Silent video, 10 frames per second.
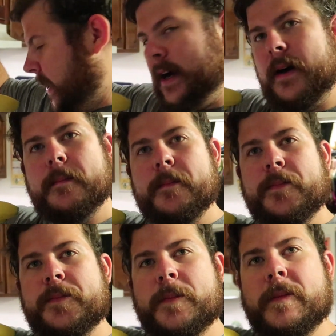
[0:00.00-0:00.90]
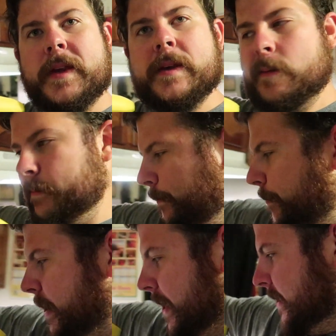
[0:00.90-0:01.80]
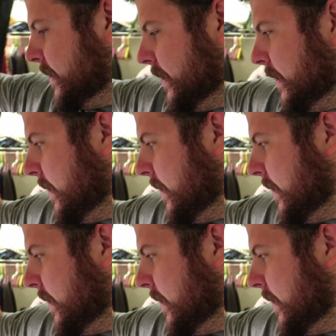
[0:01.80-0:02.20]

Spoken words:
But